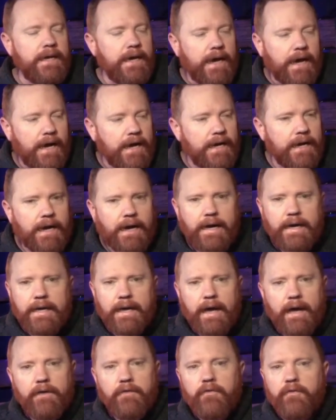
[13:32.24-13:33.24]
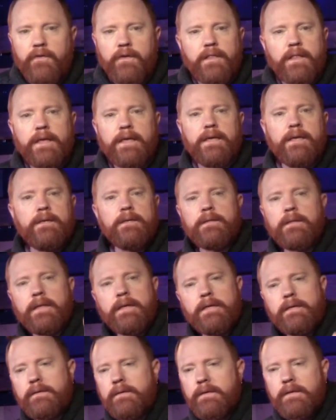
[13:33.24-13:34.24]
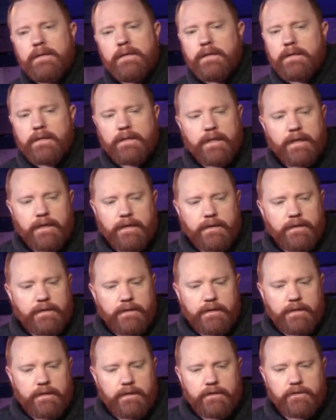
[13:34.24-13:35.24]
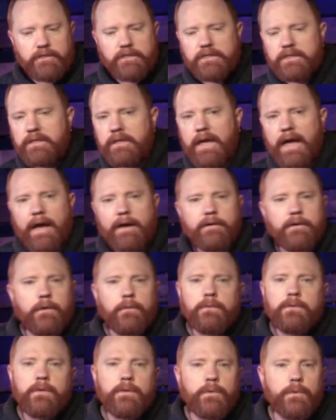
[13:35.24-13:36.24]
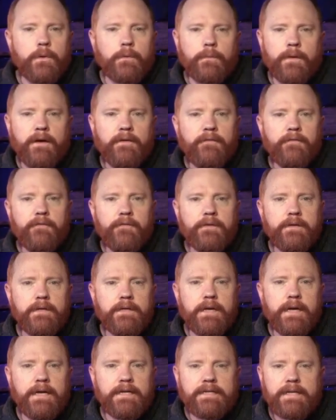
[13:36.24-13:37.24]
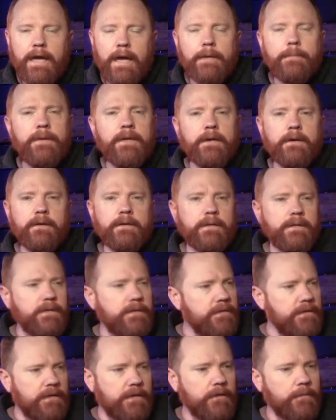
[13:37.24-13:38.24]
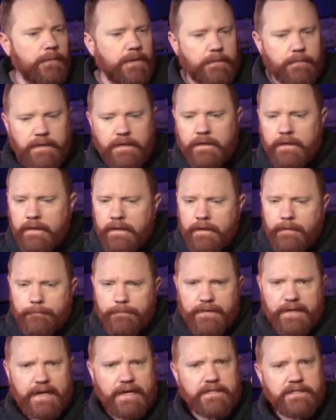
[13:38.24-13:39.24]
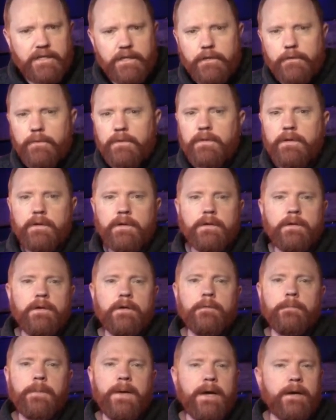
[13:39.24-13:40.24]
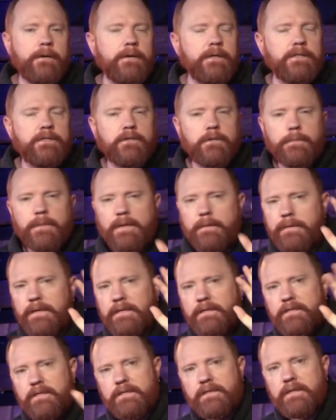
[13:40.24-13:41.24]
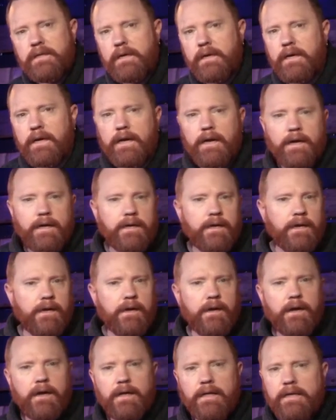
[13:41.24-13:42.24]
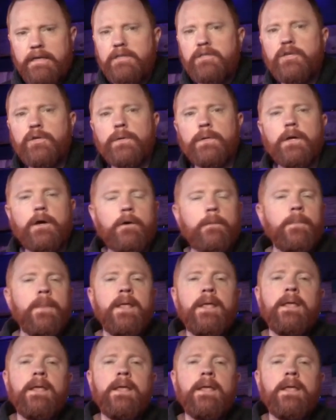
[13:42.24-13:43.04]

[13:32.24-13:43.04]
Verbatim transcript: I feel like you're just going through a rough time here, and that, you know, maybe it has to do with your parents, or maybe it's just an issue at home.